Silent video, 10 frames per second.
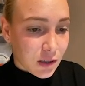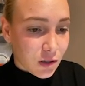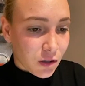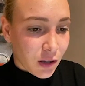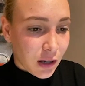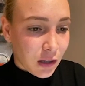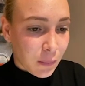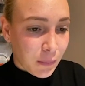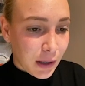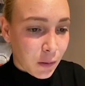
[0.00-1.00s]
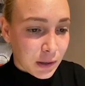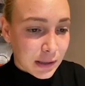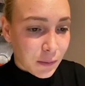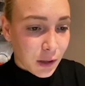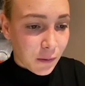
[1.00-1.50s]
So
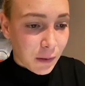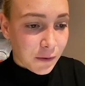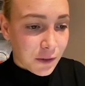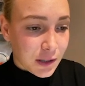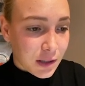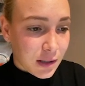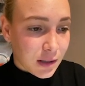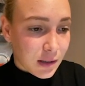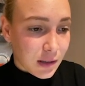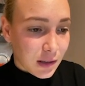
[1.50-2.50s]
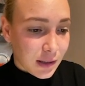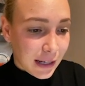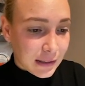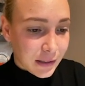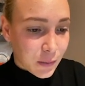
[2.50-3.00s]
one of my first
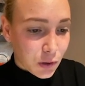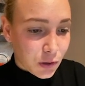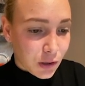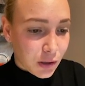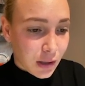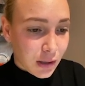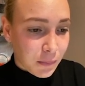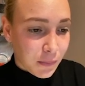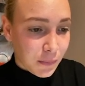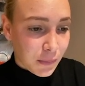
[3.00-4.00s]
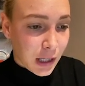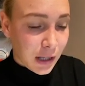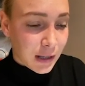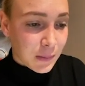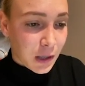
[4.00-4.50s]
tactics was to get as